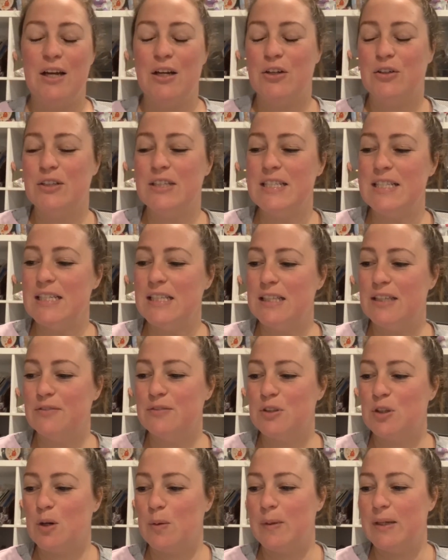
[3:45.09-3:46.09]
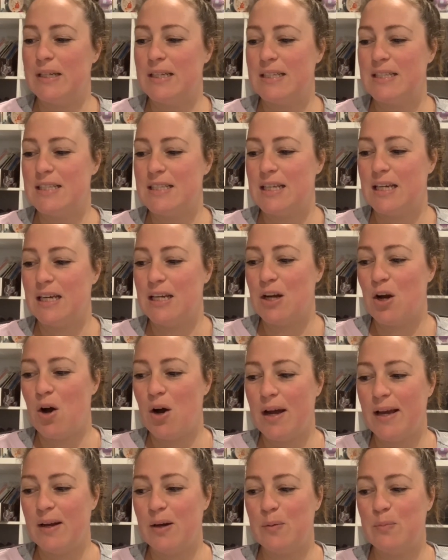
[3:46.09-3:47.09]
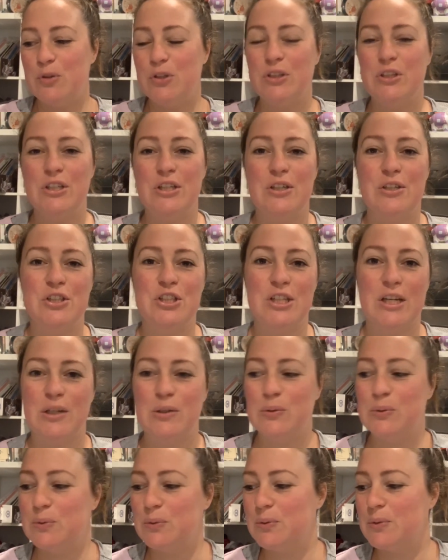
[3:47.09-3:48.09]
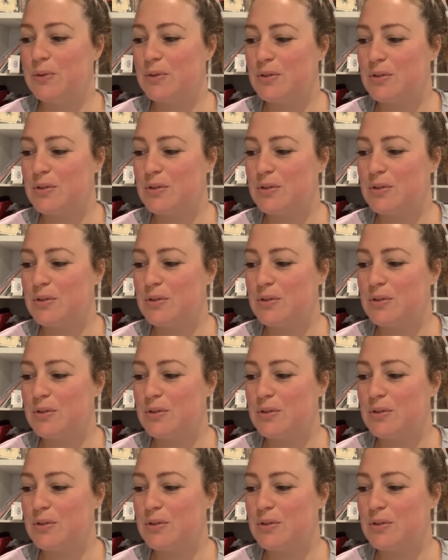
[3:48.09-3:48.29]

Christy left a comment and said, "Hi, I'm new to your channel,